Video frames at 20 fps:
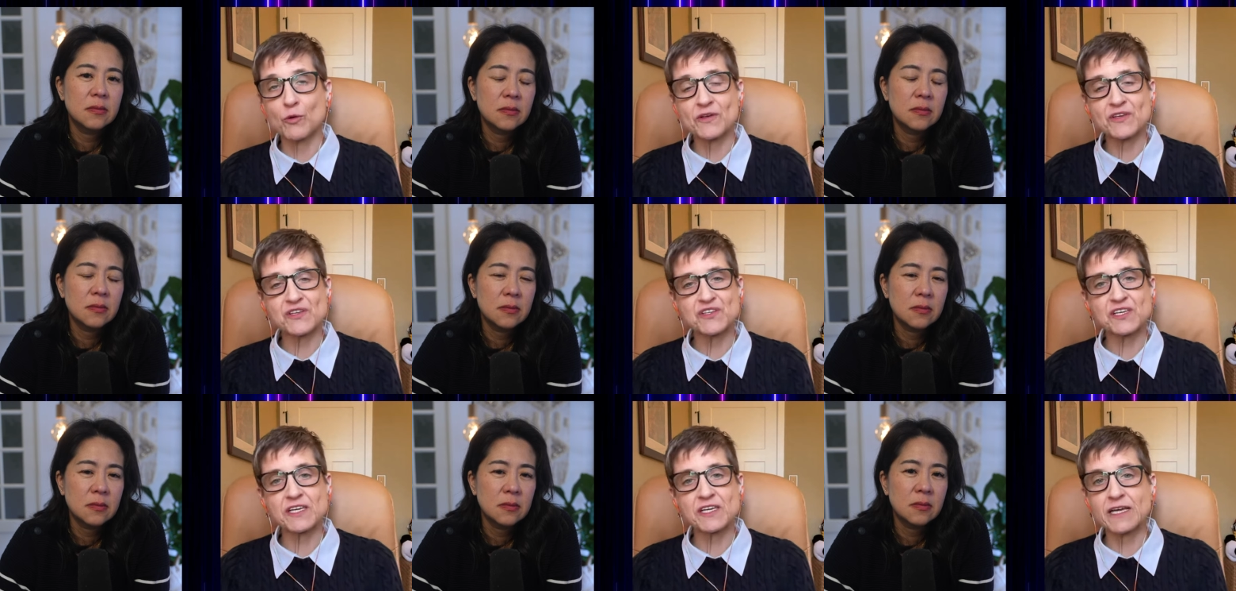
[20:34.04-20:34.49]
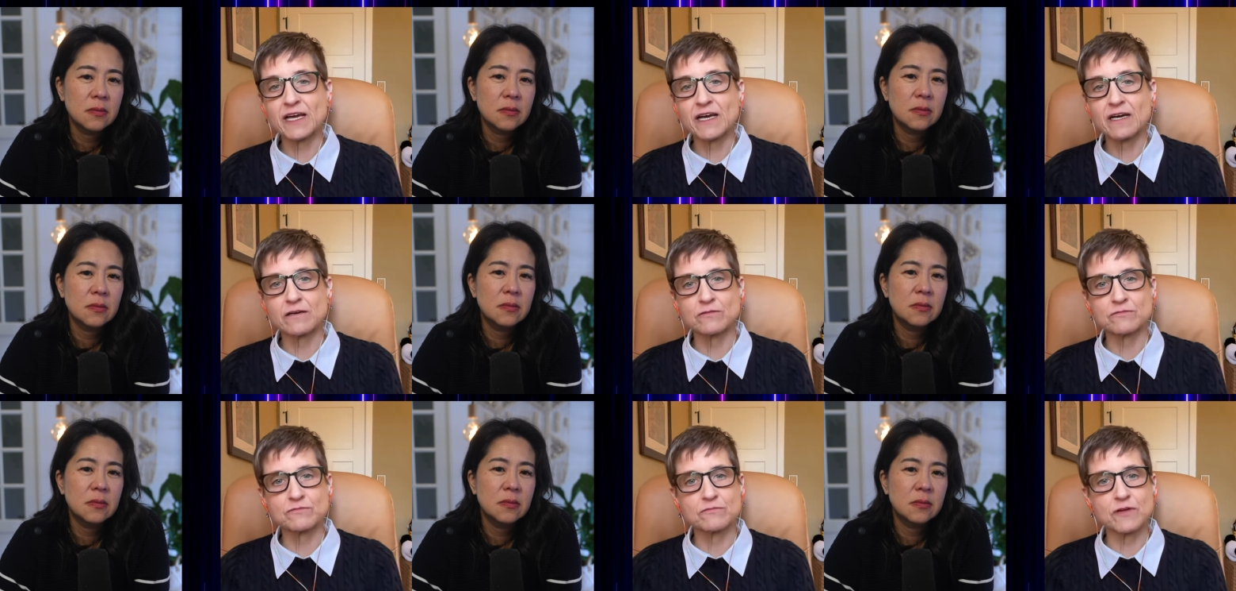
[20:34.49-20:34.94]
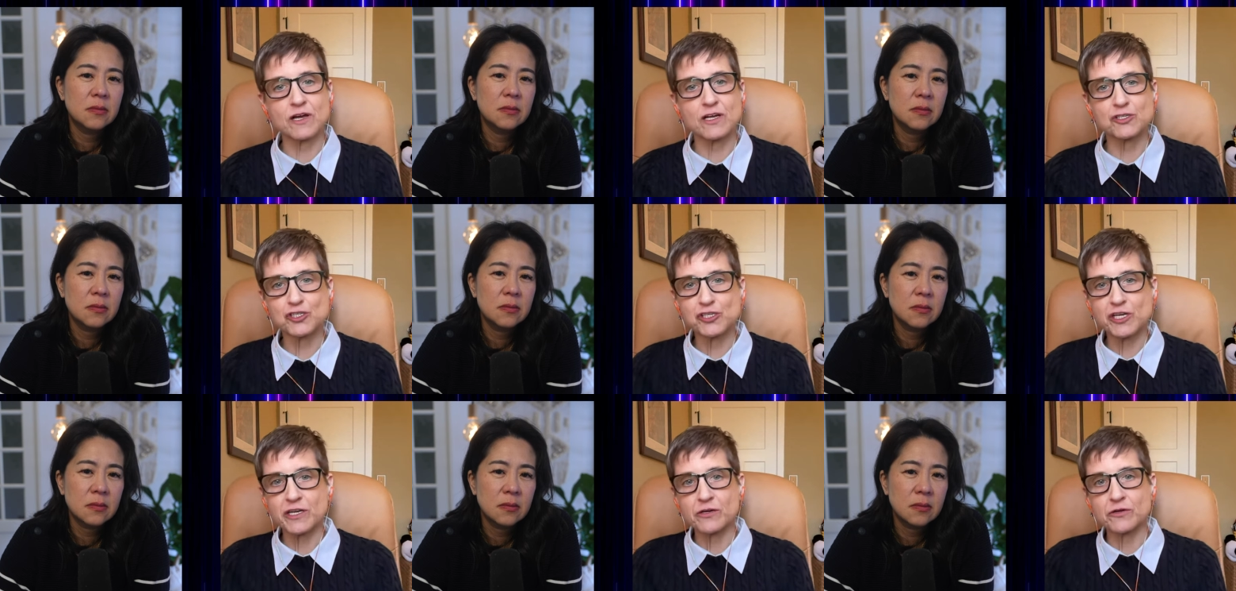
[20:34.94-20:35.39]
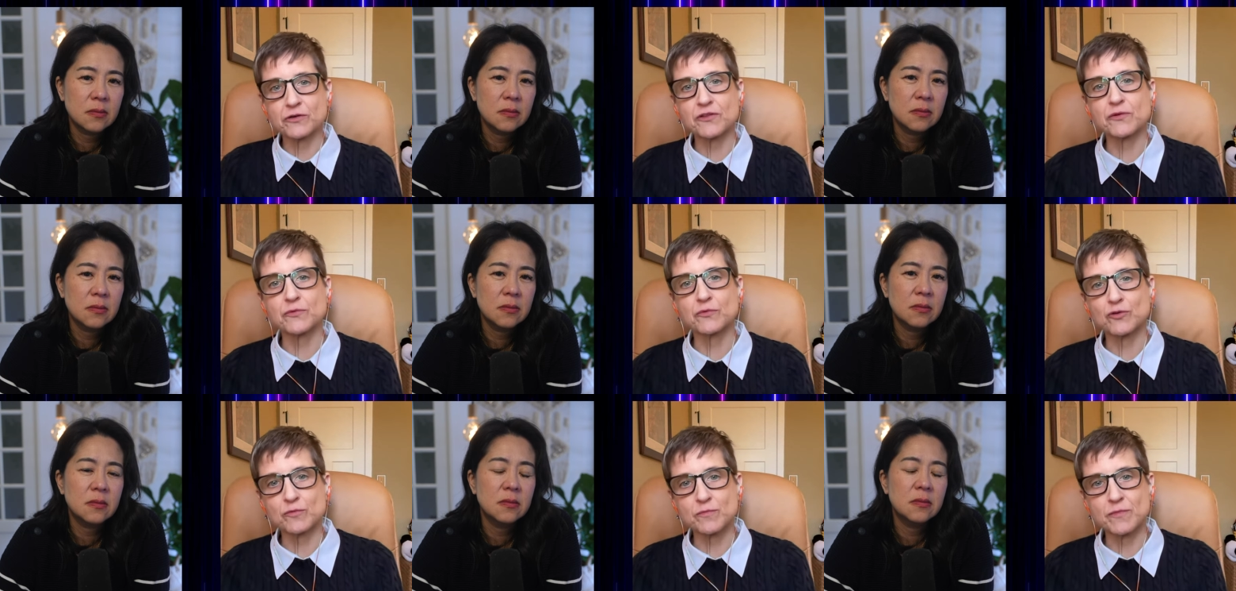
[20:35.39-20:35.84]
Speaker 1: seek out a chair in the
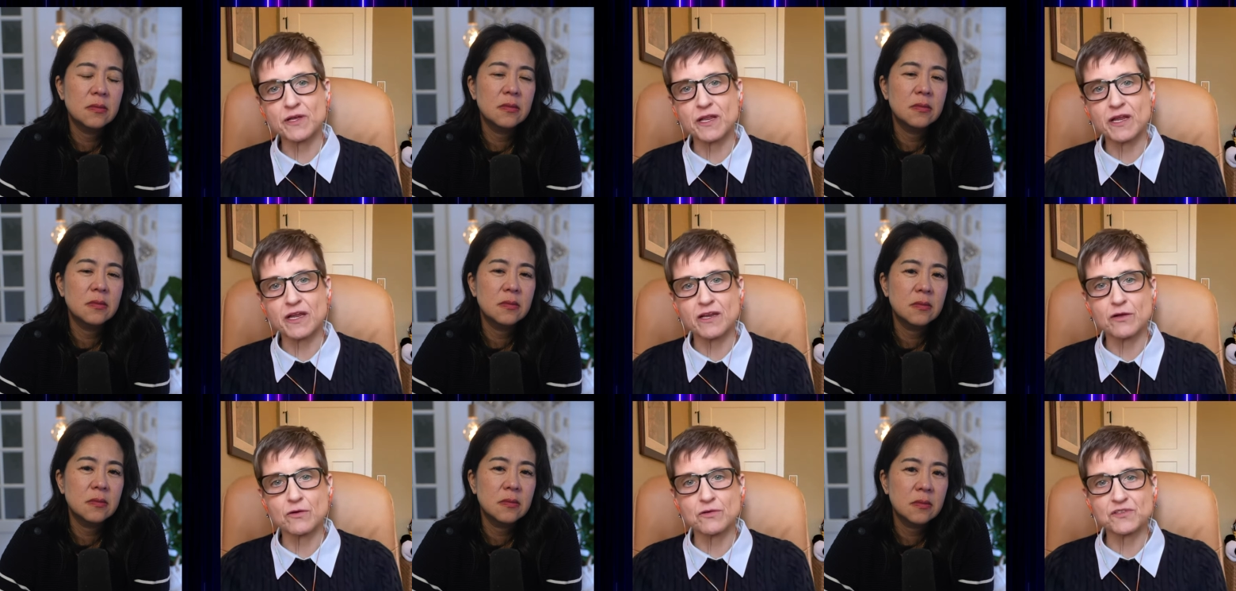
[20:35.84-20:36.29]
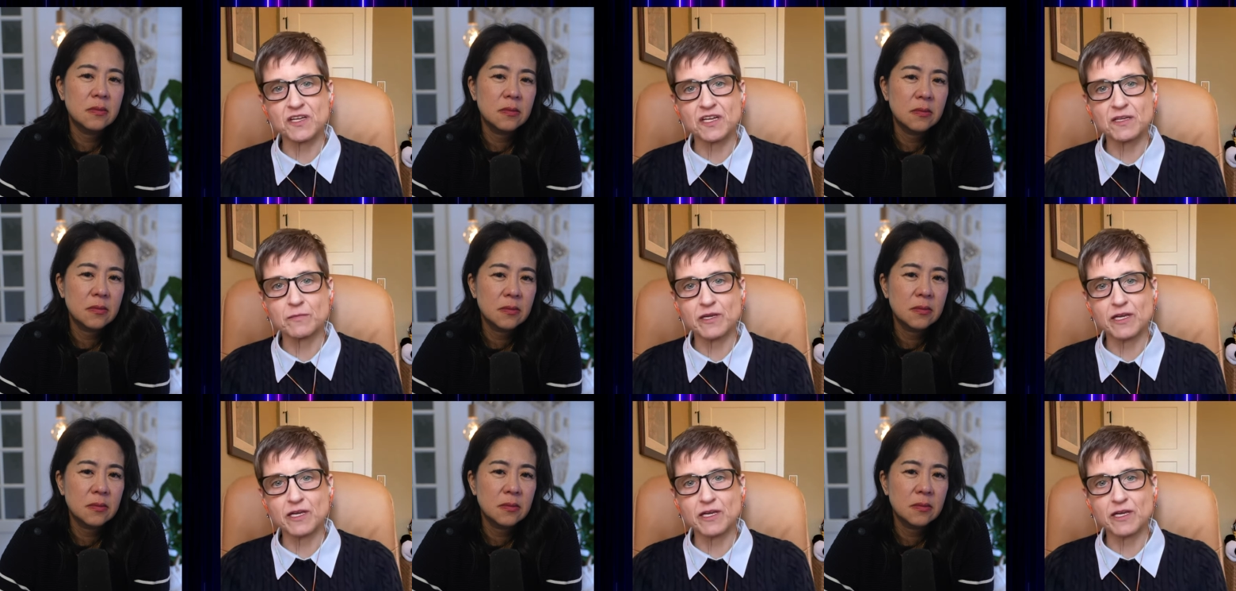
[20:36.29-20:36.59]
room that i know is going to be